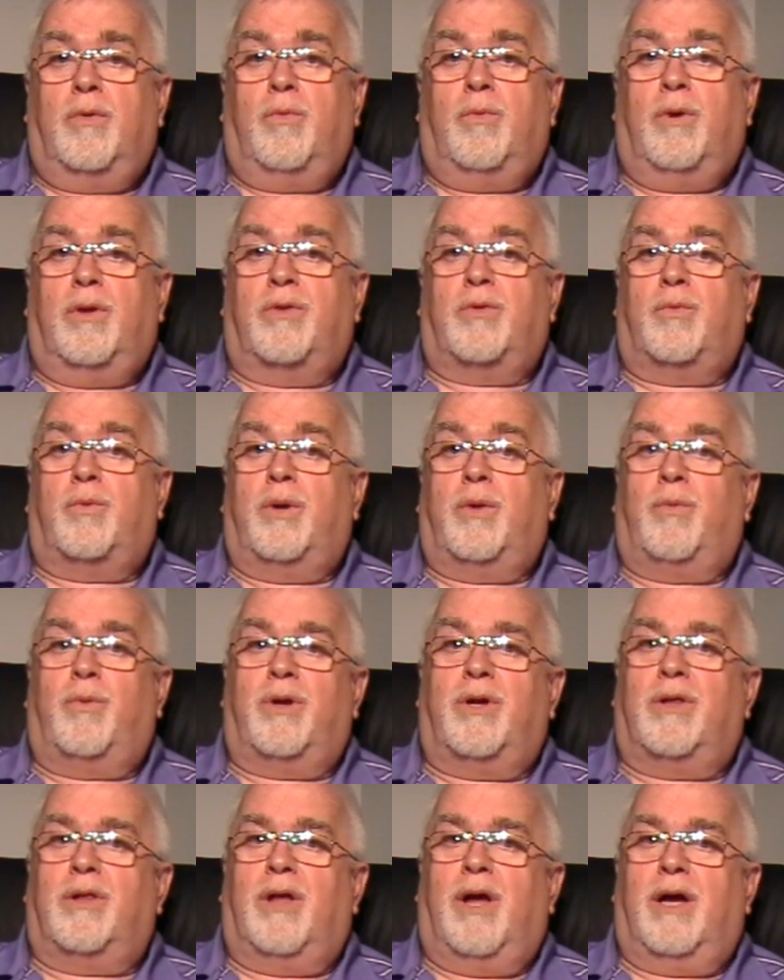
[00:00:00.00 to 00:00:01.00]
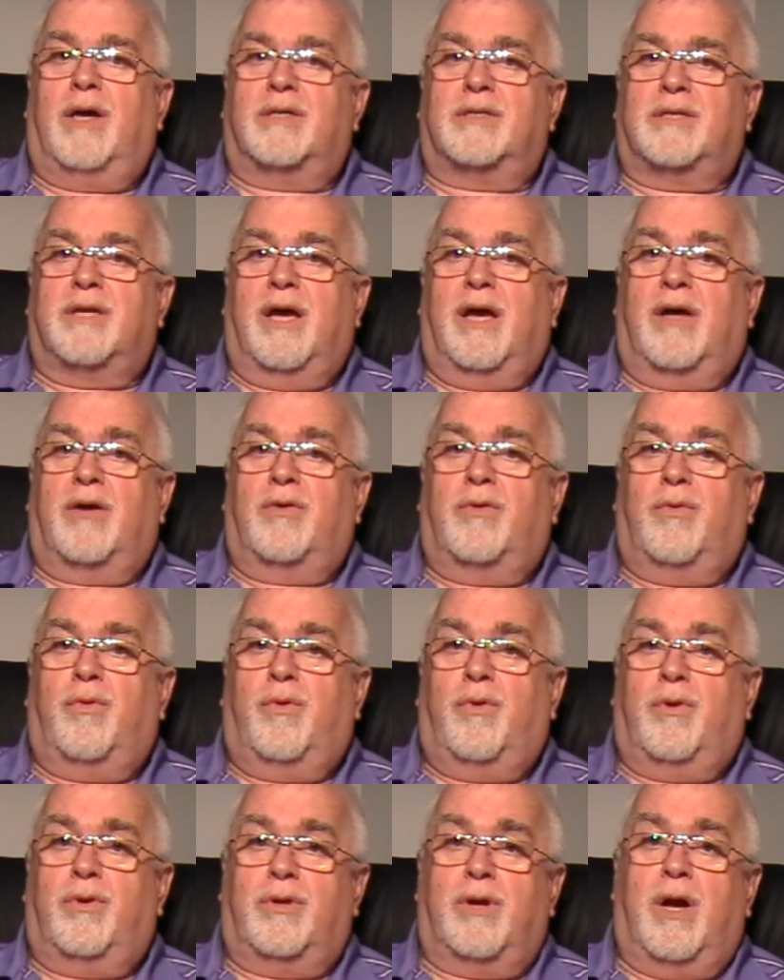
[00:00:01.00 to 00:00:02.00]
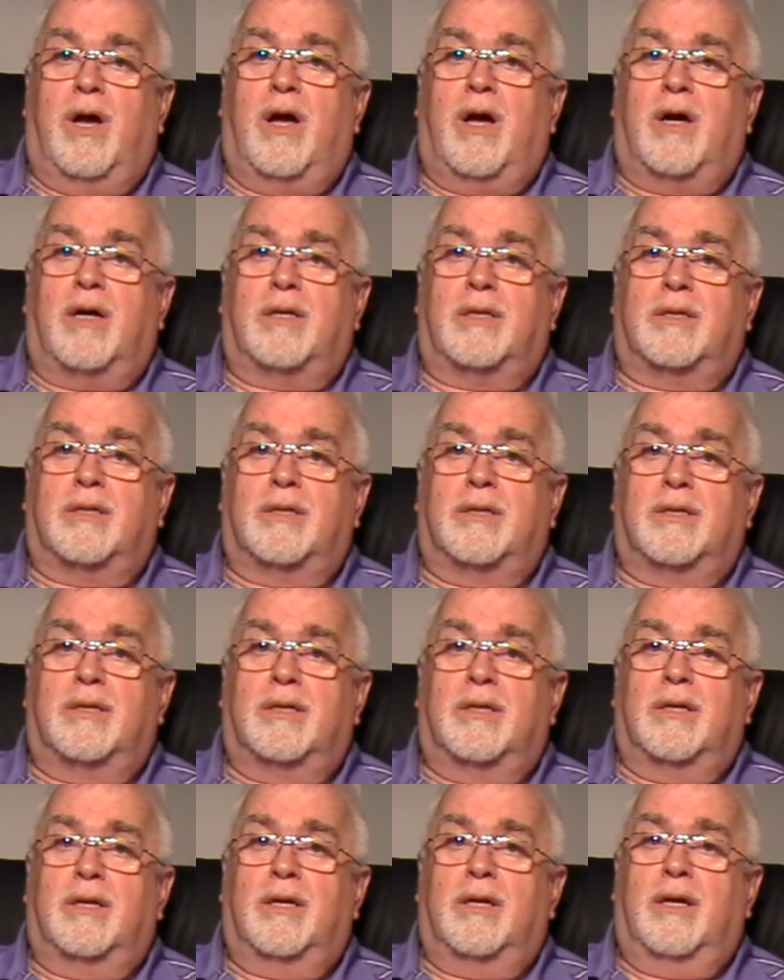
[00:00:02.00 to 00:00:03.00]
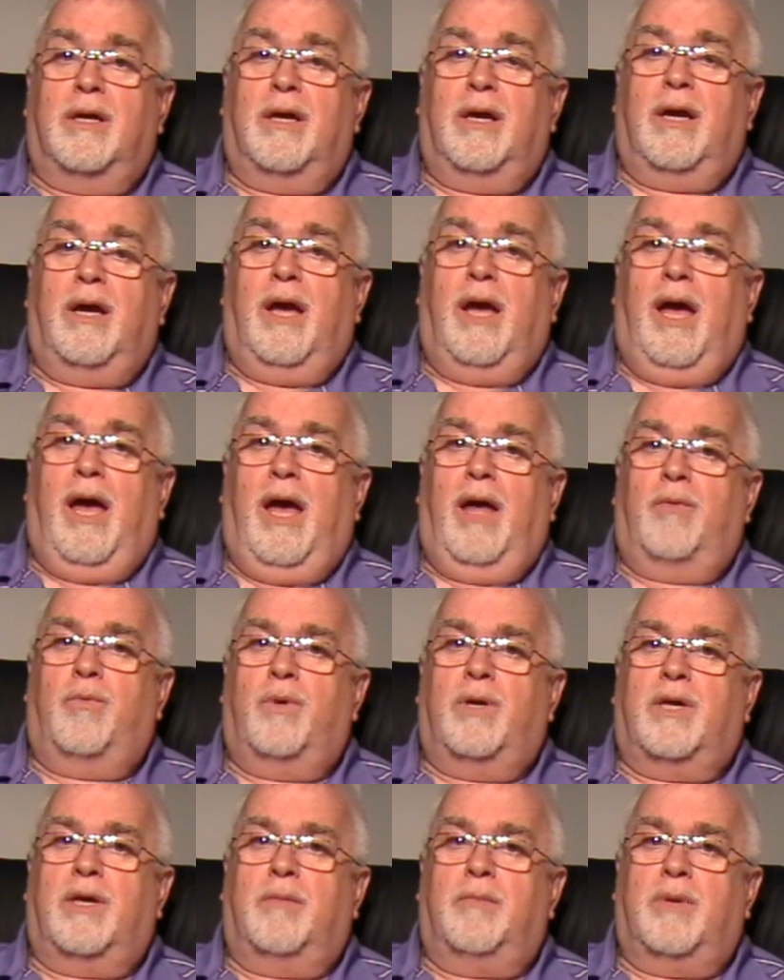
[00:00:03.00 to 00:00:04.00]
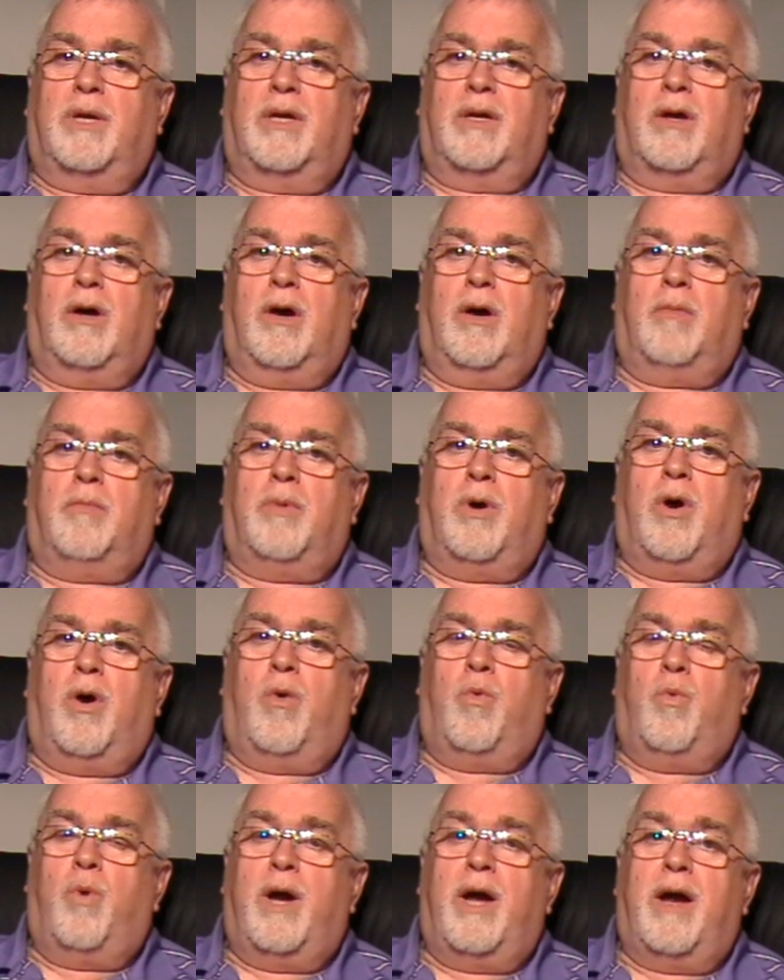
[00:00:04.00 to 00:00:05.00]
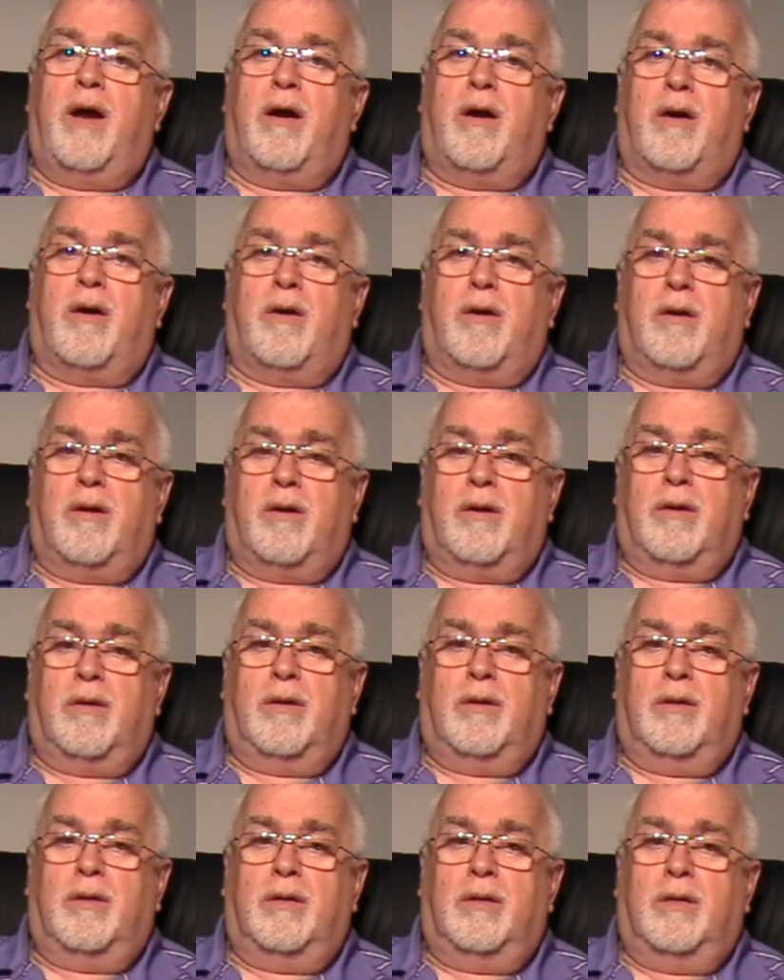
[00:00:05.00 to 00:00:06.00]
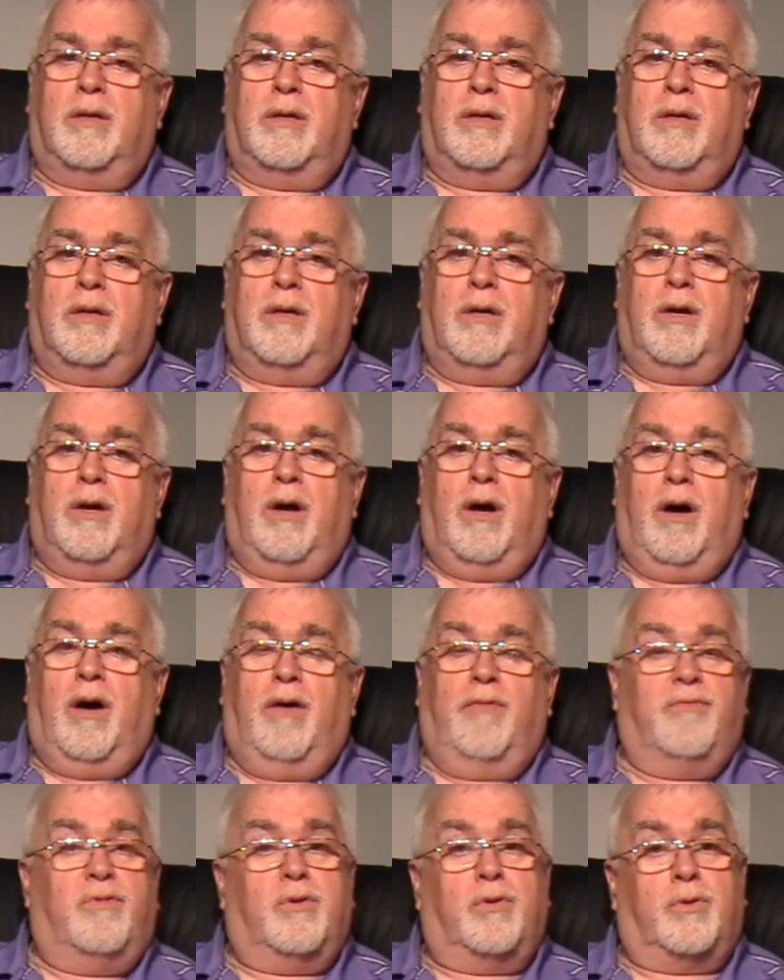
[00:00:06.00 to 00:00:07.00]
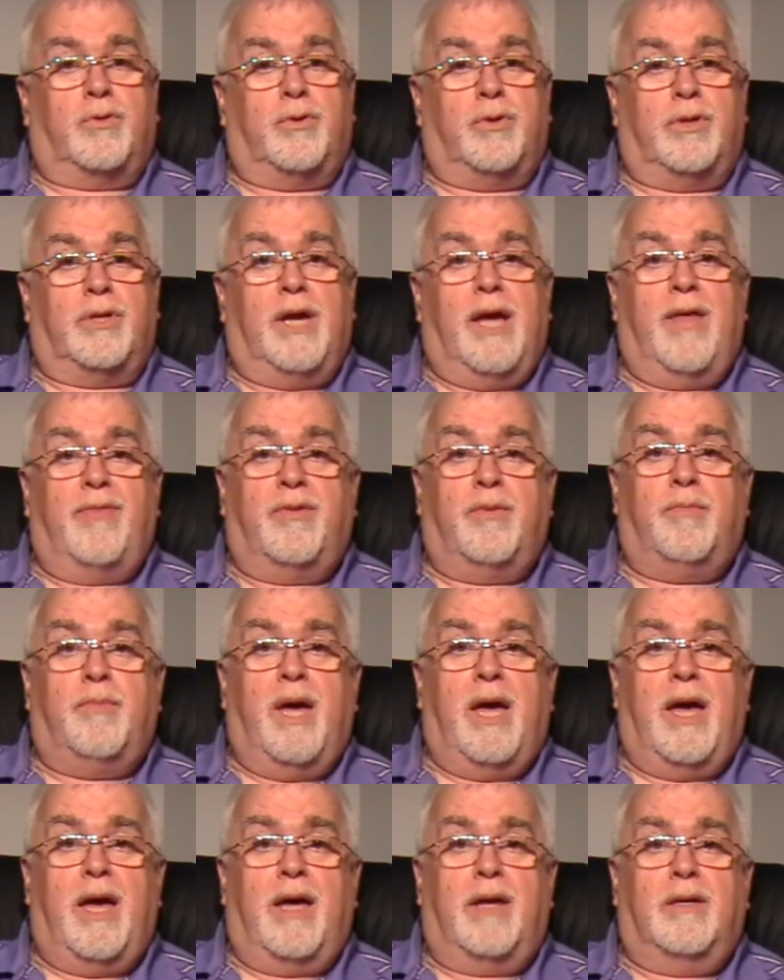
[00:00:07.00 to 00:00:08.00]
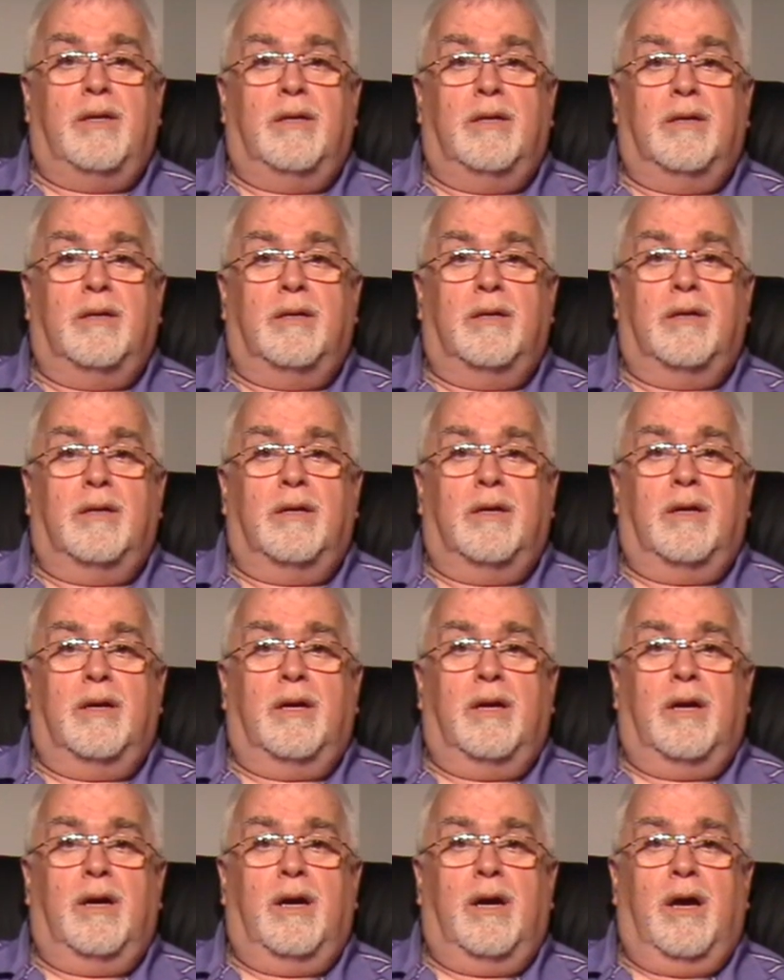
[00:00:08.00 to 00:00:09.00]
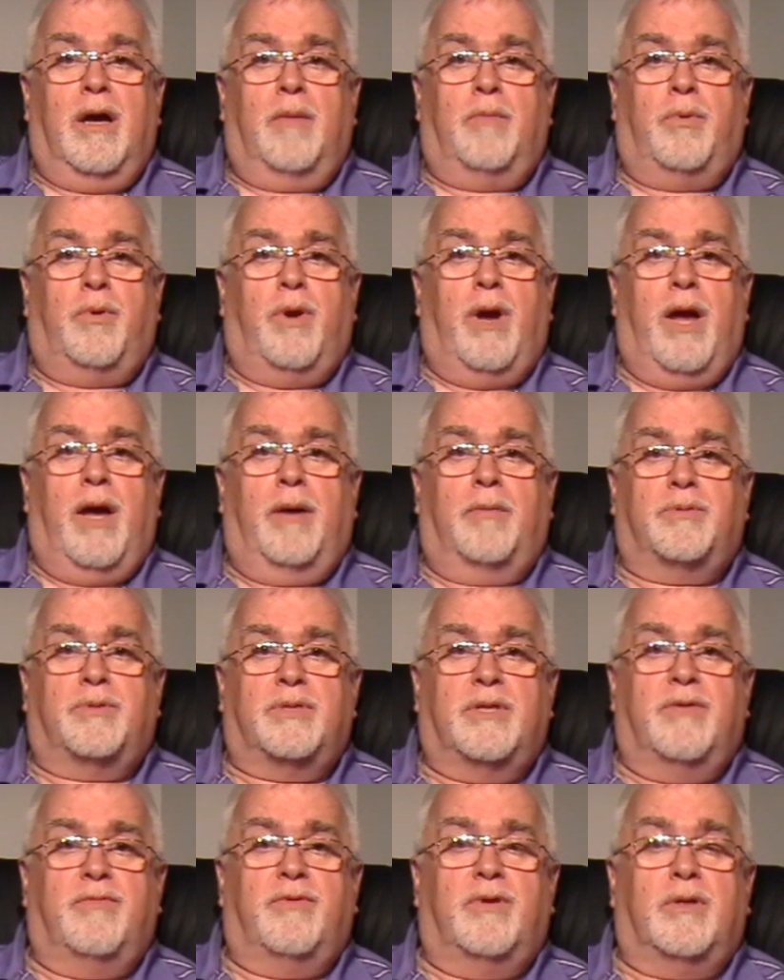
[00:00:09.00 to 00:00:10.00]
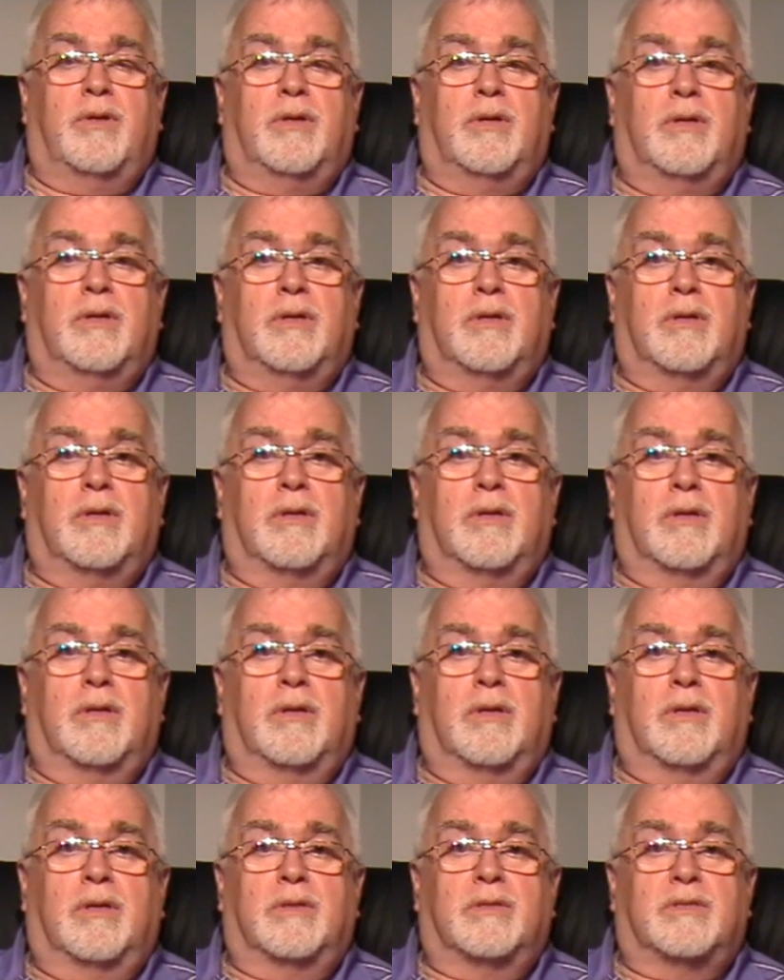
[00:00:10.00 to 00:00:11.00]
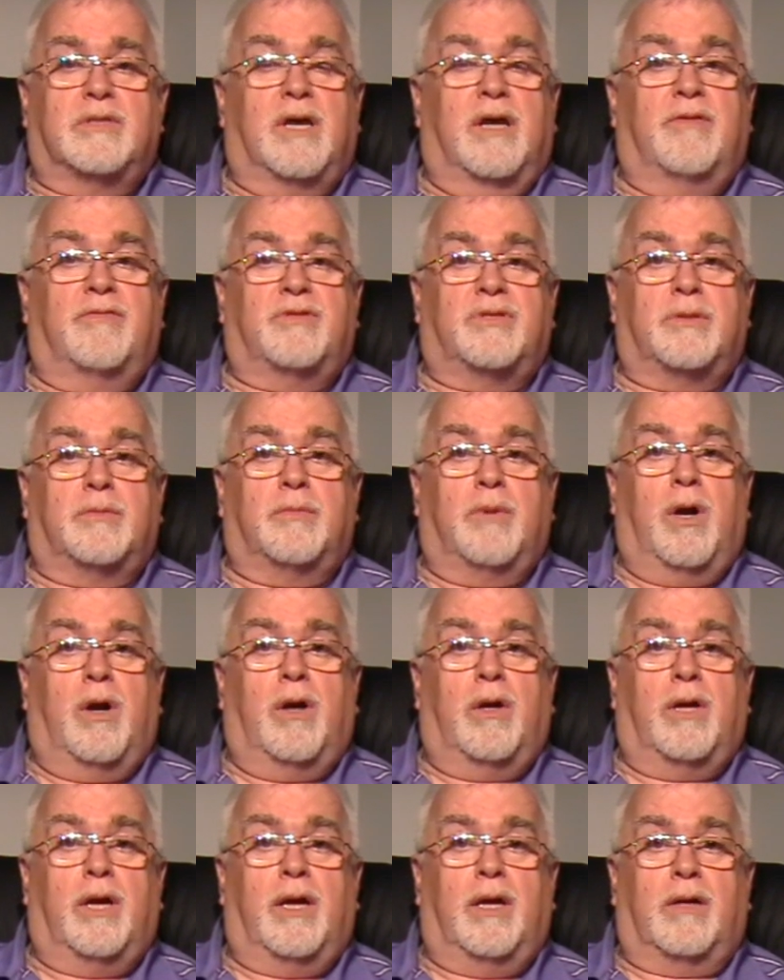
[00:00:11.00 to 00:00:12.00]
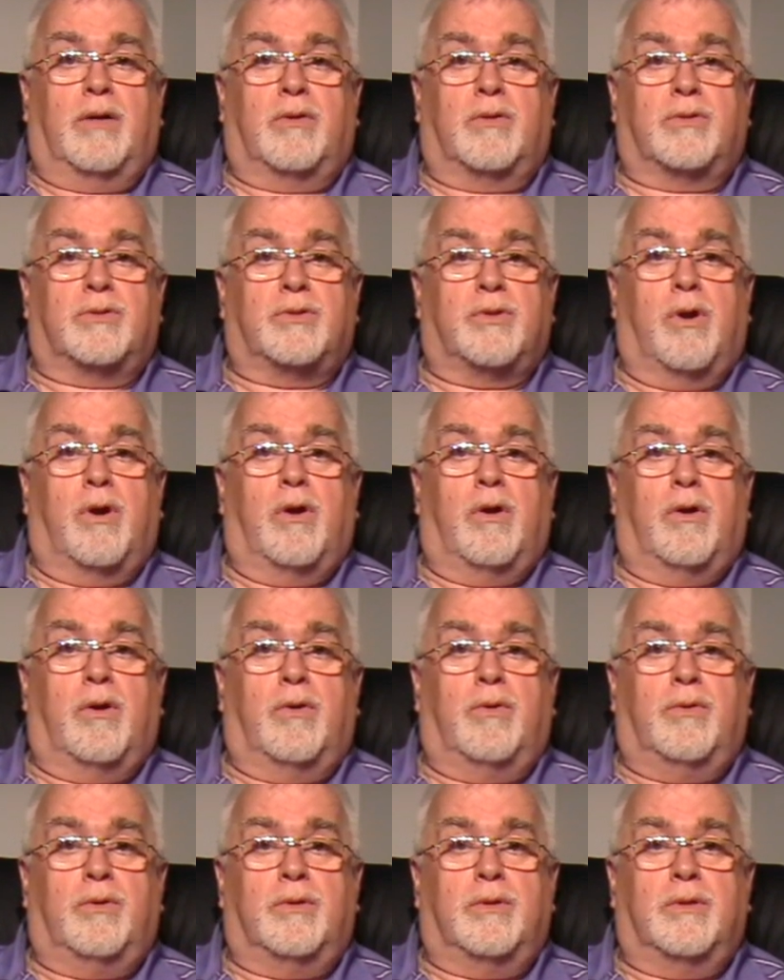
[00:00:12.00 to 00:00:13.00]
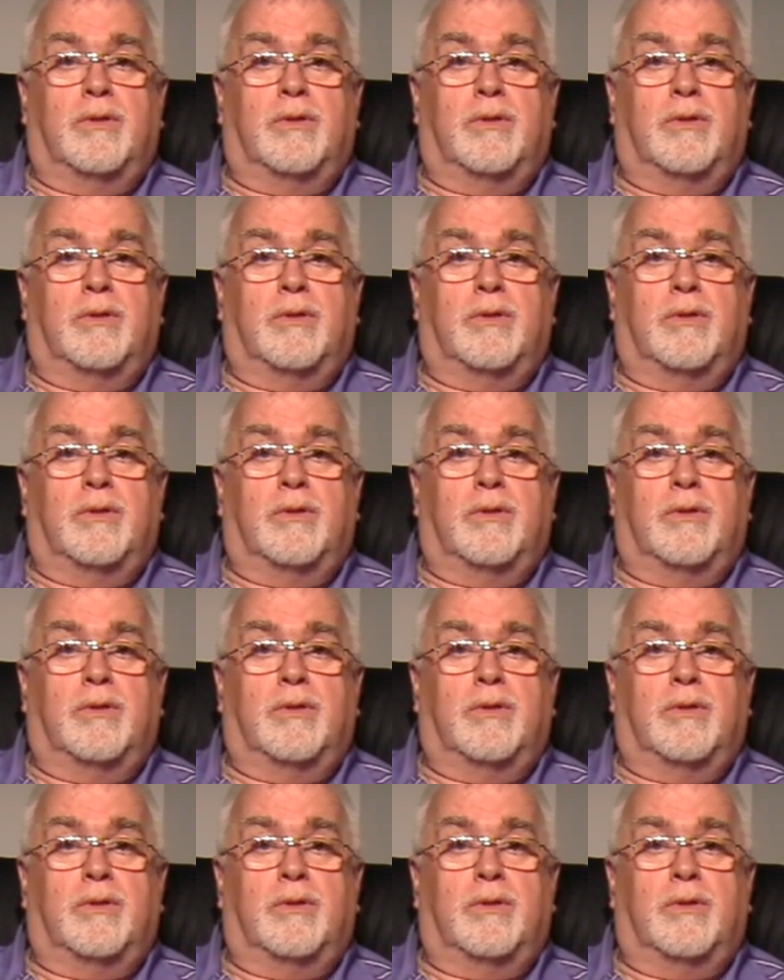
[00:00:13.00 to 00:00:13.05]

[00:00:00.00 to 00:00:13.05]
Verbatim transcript: whether we realize that or not. And we can become aware of the good and the bad, and perhaps even save some heartache or sorrow,